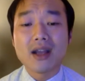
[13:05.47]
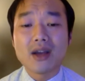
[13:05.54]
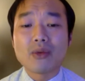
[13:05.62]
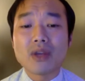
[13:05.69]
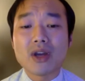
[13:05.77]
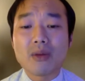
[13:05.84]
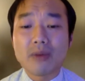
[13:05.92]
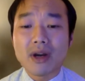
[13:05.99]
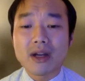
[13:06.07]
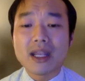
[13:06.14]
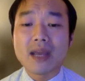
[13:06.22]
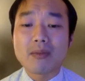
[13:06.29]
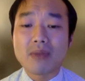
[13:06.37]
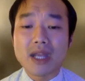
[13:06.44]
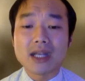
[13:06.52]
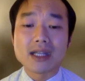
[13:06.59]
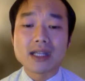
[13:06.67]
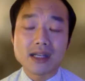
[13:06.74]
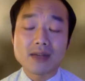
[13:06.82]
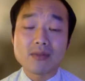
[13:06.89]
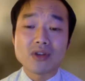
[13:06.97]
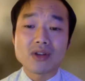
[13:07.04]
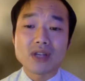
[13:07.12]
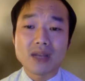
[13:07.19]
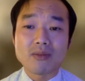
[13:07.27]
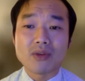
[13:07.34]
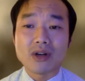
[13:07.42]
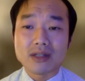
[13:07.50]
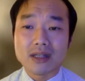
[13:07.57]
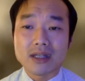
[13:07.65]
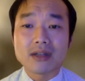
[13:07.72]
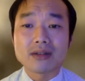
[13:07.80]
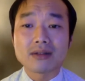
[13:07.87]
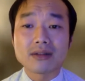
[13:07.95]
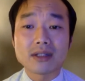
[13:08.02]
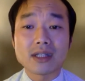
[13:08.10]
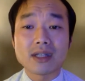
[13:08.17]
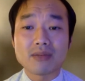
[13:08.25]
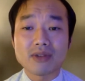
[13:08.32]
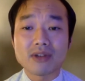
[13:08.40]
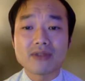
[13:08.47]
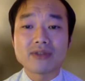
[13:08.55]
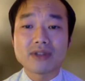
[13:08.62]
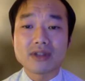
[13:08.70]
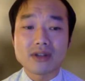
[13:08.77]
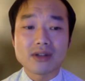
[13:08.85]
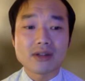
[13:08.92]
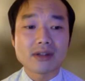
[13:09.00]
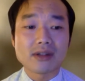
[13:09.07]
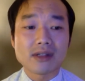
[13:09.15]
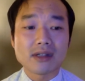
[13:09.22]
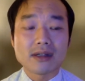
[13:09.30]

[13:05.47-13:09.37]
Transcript: we hope our campaign can communicate more articulately and briefly and tersely.